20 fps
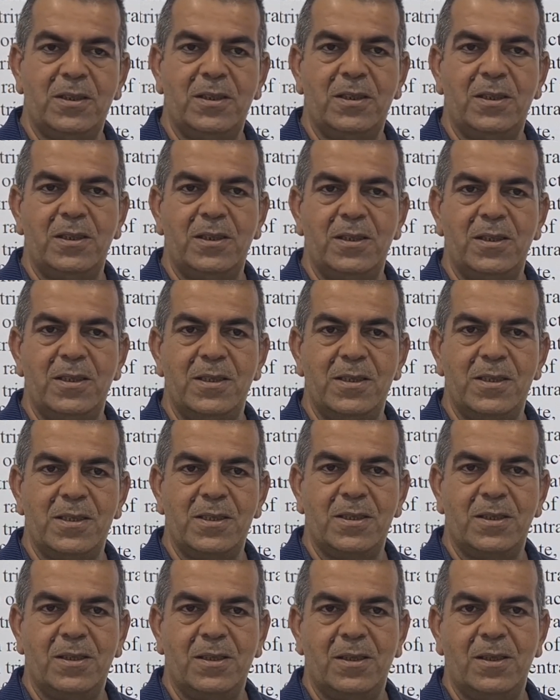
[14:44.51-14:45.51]

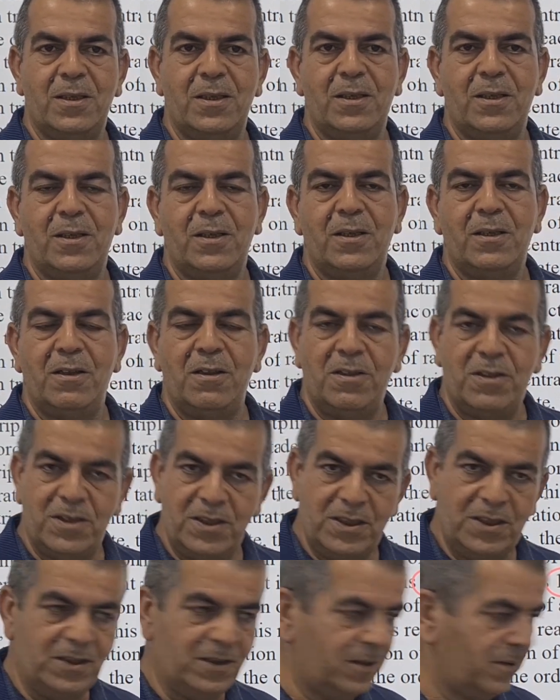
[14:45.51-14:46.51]
is
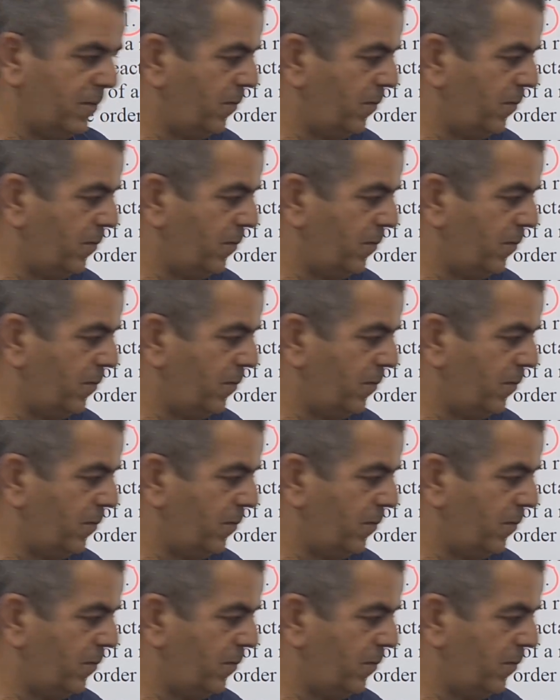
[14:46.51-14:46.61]
3.